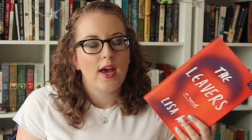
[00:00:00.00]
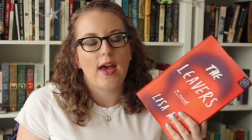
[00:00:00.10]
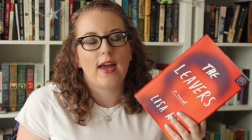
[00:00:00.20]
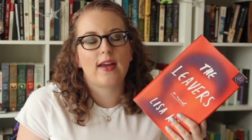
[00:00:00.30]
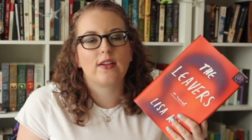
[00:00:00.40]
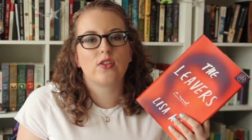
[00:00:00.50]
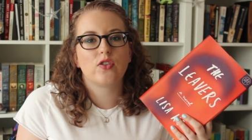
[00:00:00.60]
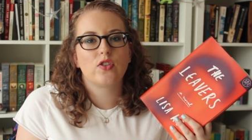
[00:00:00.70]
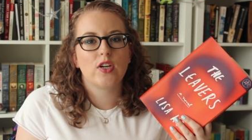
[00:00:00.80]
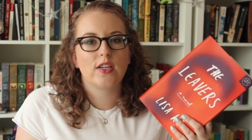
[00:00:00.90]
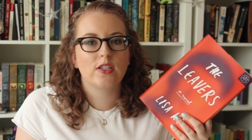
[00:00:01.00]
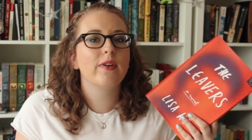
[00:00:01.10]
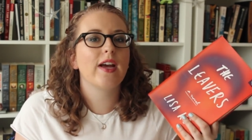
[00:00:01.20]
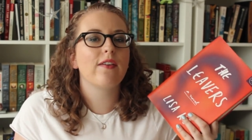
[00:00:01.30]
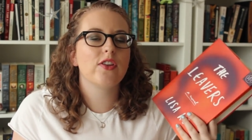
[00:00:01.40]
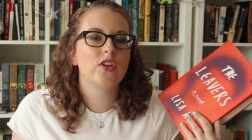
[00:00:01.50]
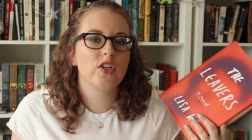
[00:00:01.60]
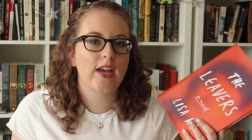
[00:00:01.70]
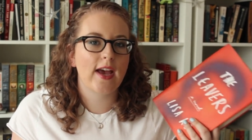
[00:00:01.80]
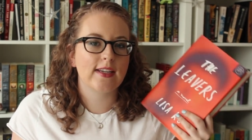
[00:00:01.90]
and she is doing everything she
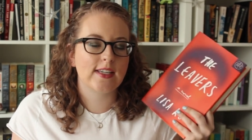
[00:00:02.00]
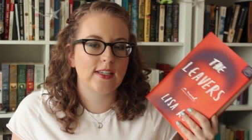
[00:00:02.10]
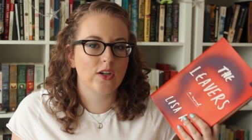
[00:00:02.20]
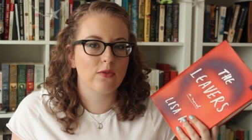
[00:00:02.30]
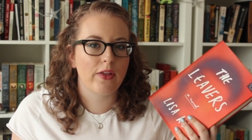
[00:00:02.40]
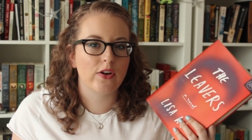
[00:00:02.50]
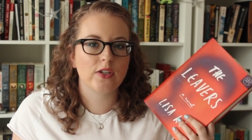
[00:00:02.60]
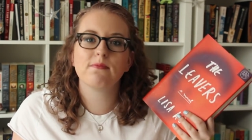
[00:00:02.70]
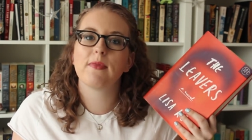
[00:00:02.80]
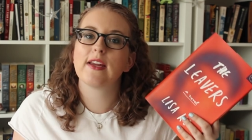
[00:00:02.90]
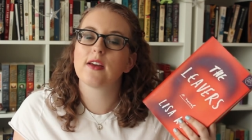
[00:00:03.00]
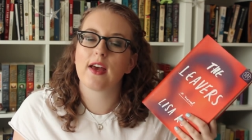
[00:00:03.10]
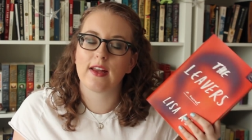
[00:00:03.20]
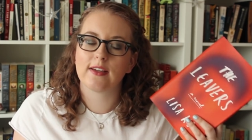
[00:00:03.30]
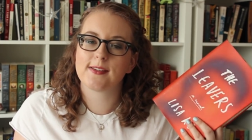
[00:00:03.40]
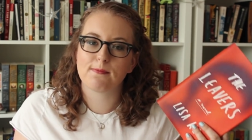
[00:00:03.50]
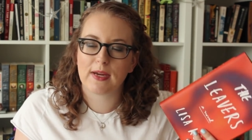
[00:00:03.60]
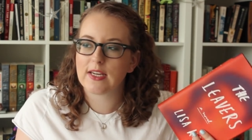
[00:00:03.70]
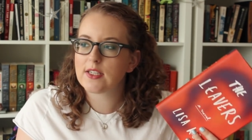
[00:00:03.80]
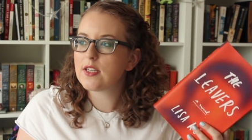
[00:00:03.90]
can as a single mother to make ends
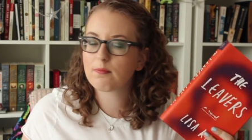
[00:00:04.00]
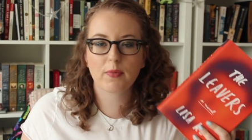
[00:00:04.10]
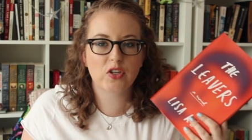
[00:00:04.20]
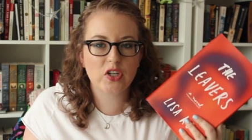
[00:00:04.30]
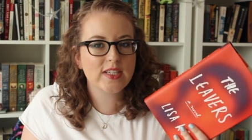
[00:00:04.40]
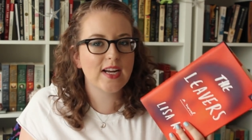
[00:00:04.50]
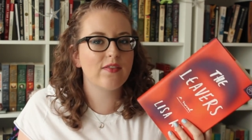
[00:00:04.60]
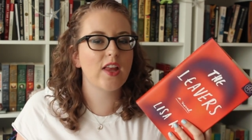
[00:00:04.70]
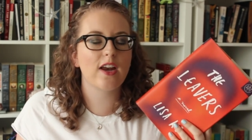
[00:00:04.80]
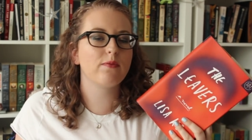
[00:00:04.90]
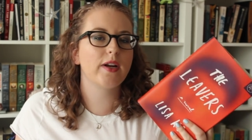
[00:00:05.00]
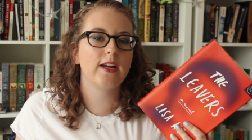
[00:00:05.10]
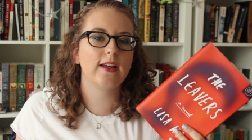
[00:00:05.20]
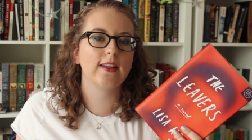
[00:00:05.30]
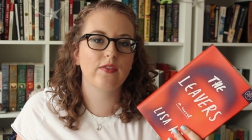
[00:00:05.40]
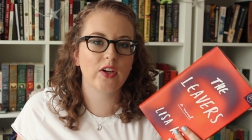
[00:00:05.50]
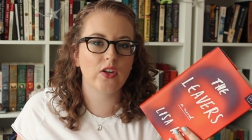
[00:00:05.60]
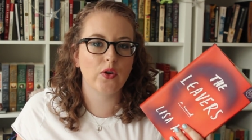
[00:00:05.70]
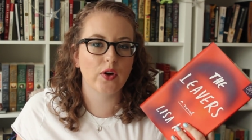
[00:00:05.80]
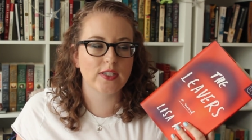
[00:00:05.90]
meet. But she doesn't have a lot of money, and living in
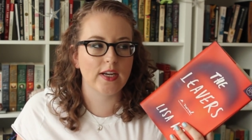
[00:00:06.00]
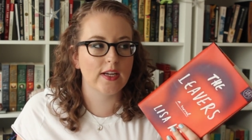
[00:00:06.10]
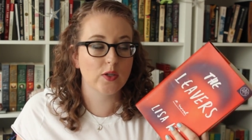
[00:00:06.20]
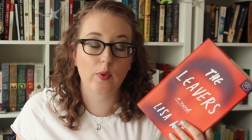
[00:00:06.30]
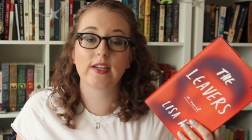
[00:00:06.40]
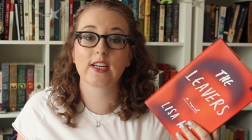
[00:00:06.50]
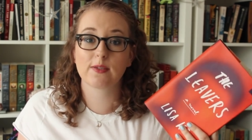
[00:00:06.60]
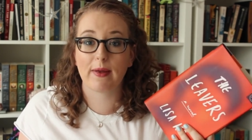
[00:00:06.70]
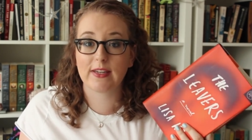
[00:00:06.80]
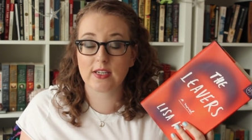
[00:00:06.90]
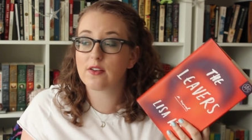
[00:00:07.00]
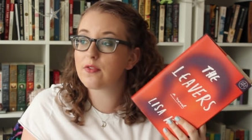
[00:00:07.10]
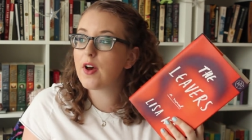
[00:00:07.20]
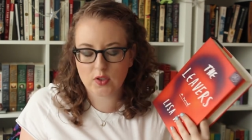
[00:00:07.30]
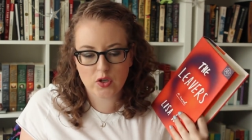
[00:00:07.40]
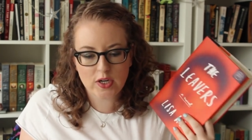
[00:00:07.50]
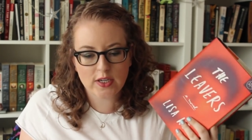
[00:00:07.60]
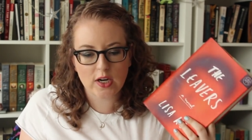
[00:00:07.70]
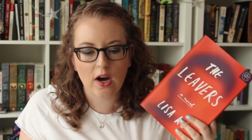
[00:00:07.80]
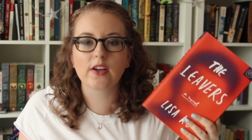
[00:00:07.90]
New York City is quite expensive. So she
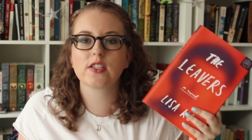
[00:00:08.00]
talks